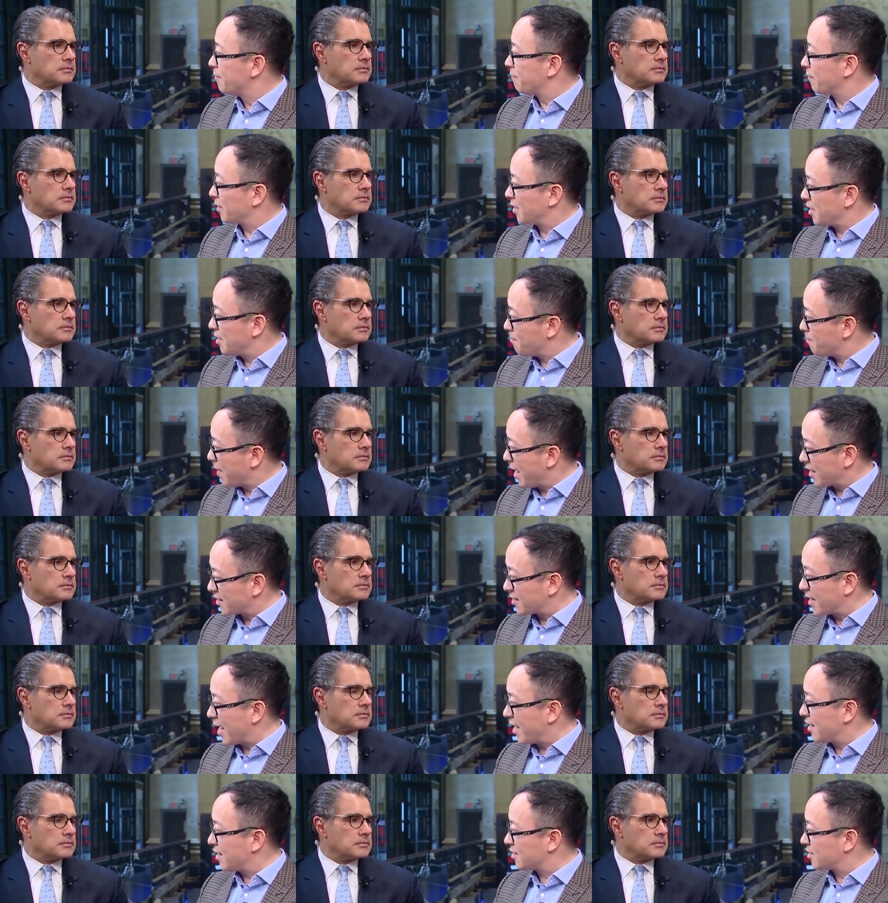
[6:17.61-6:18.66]
Speaker 1: For the impact
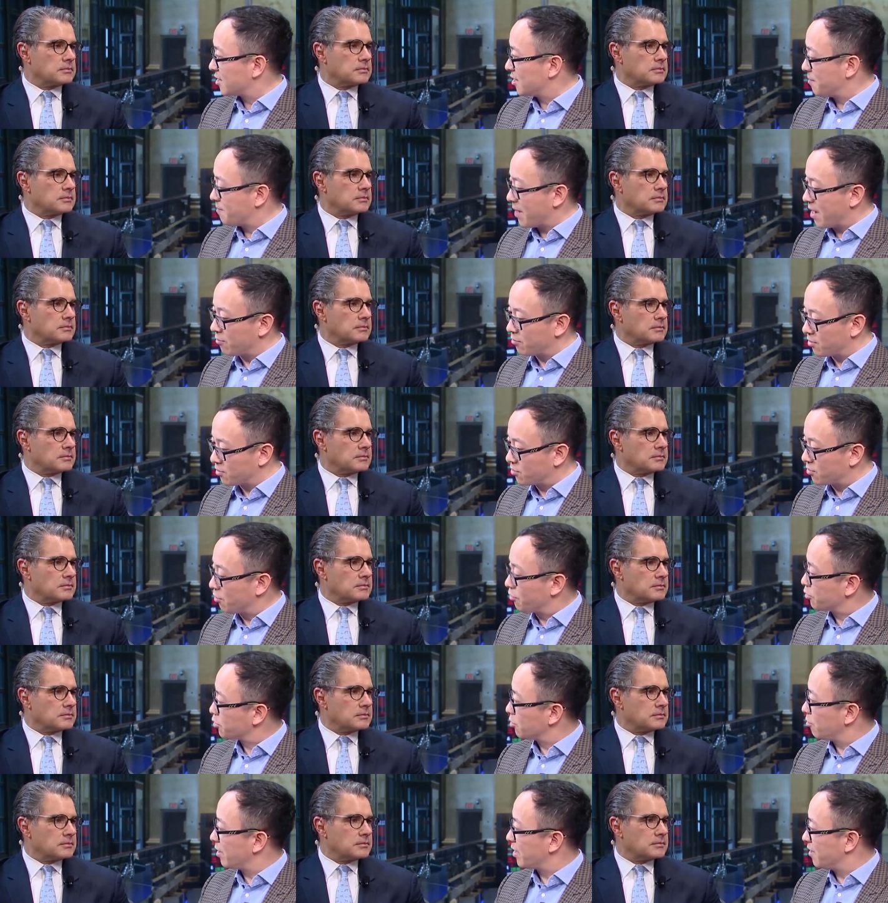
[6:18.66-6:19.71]
side, it's about the
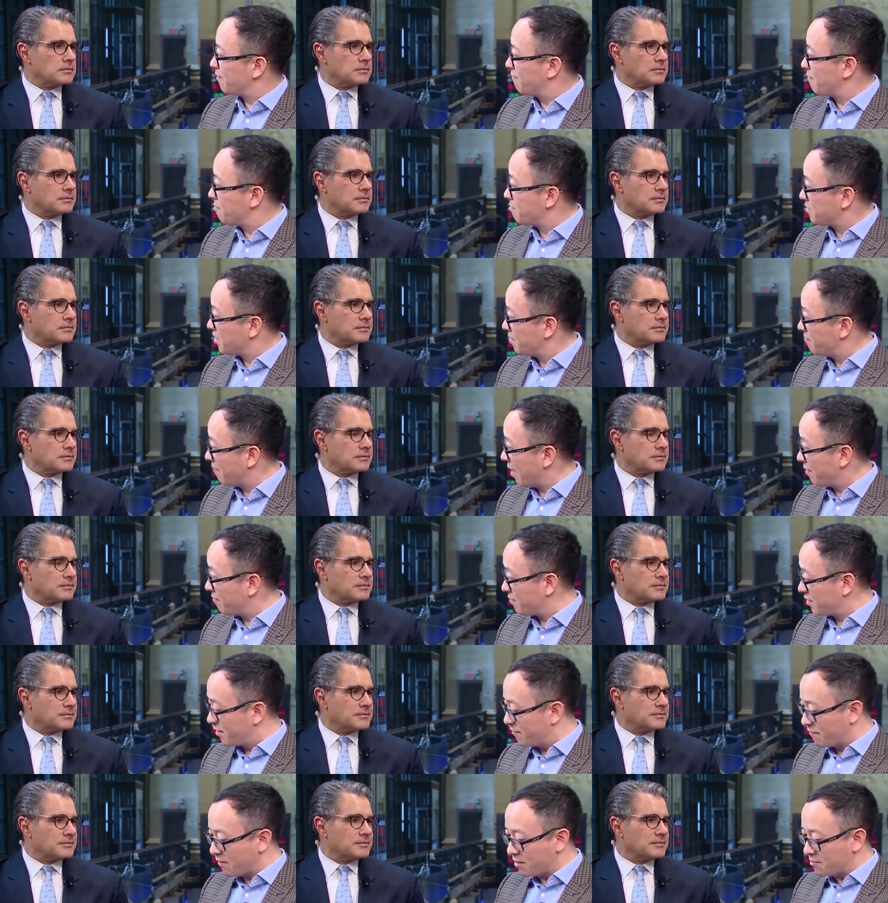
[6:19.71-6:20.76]
social and
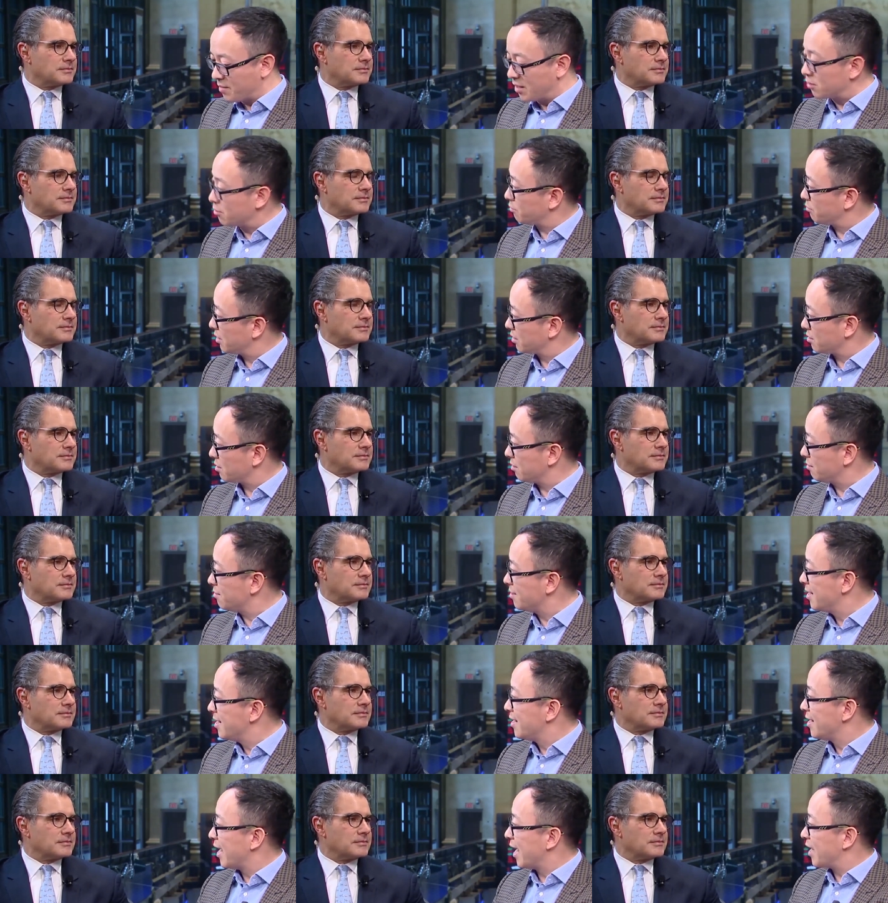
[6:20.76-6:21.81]
environmental return.
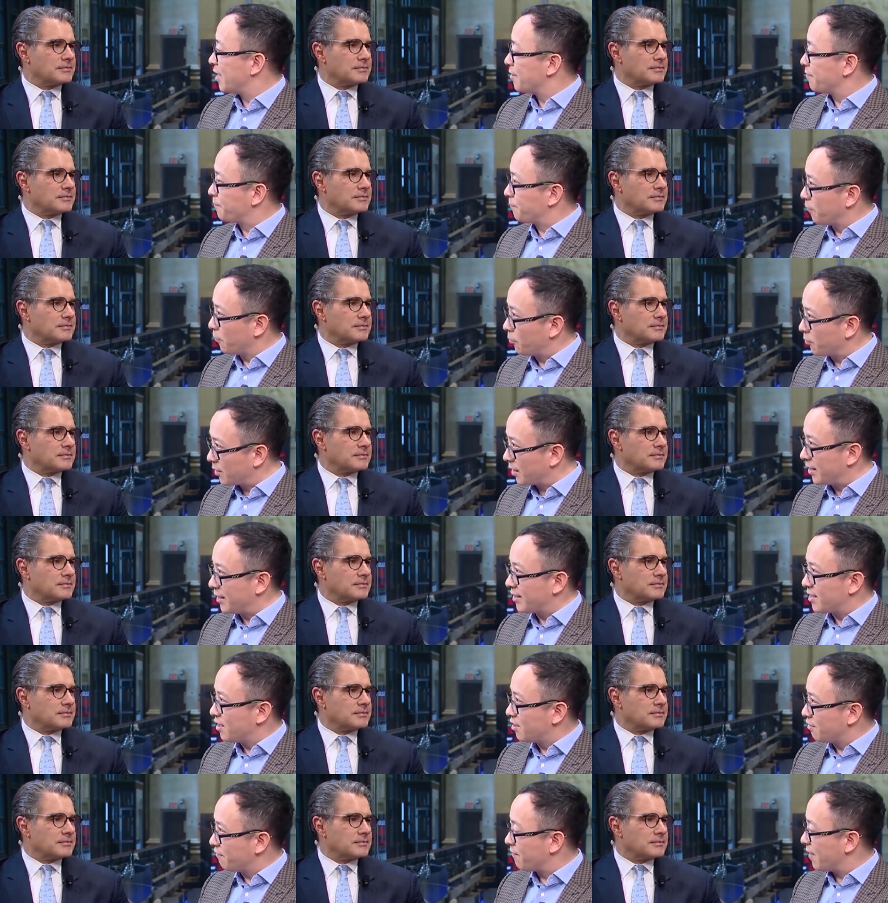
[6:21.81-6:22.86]
And for
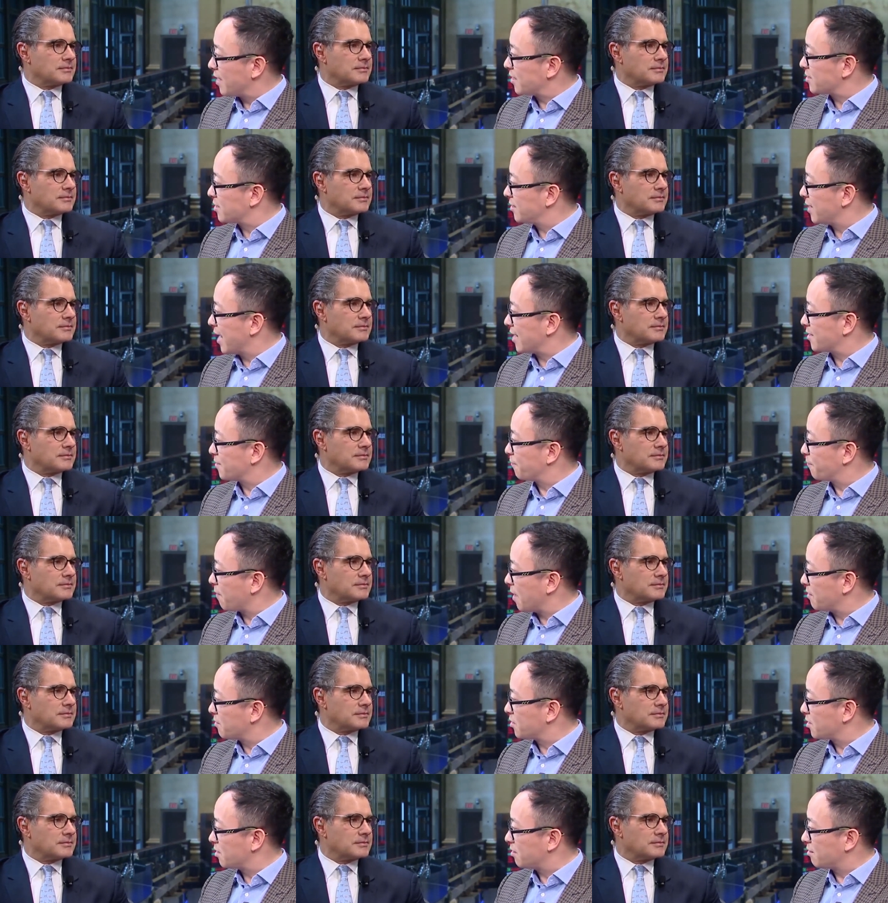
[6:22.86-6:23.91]
the innovation, that's the
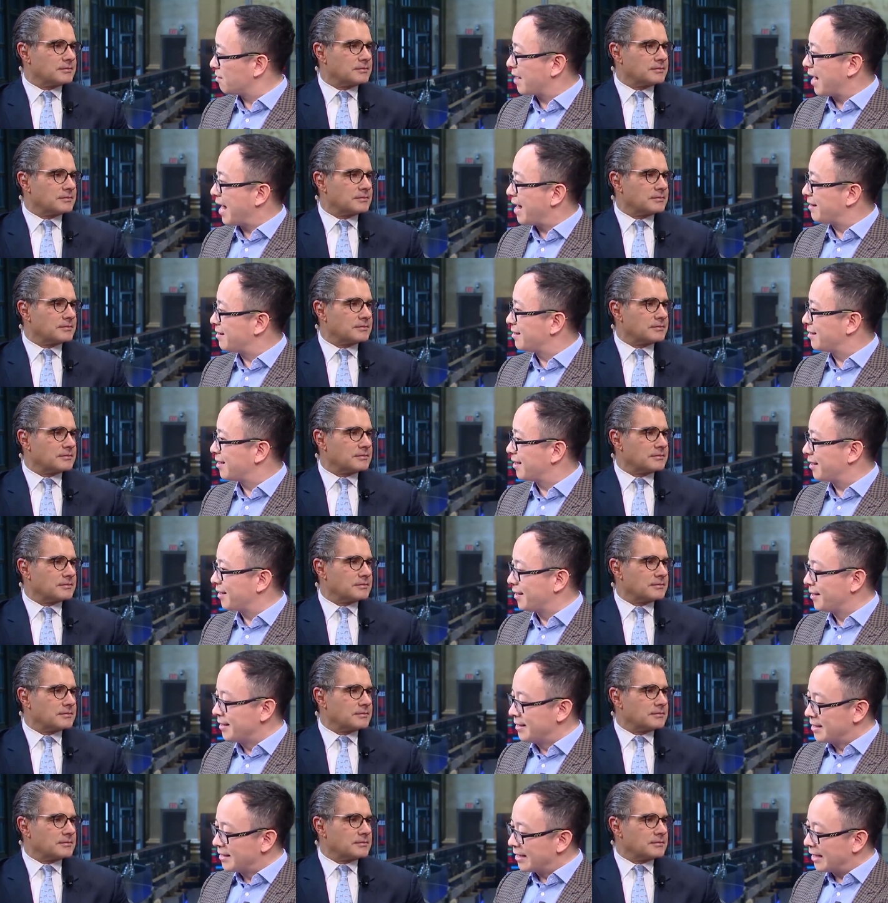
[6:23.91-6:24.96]
frontier and, uh,
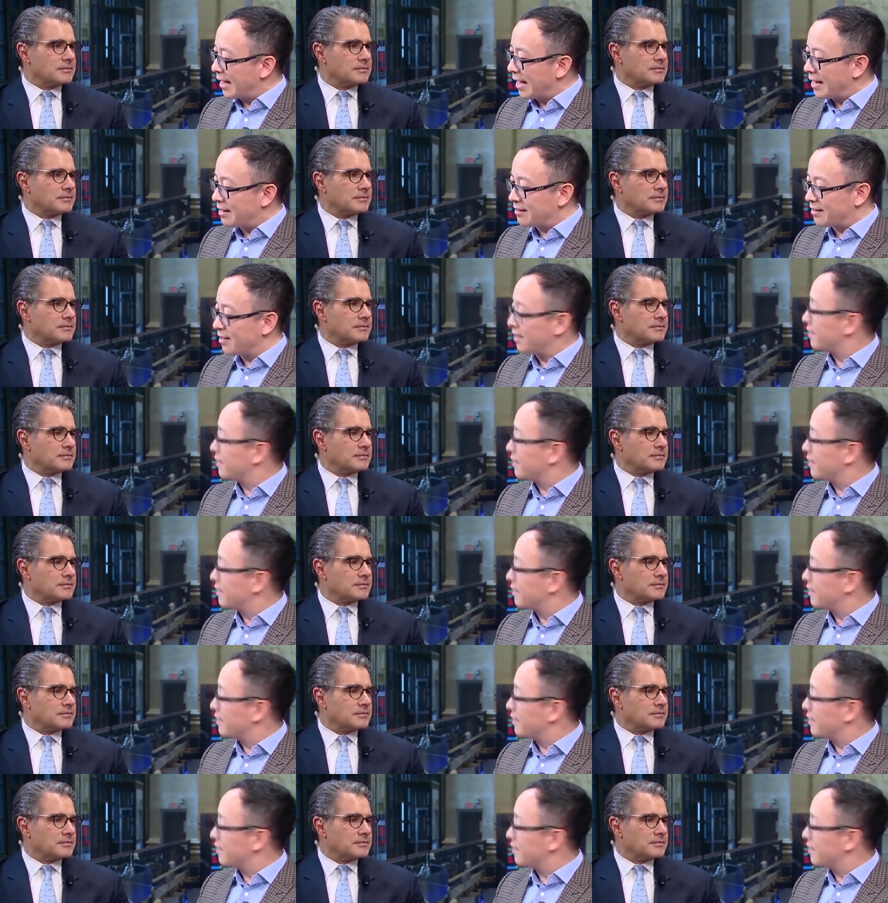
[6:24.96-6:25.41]
and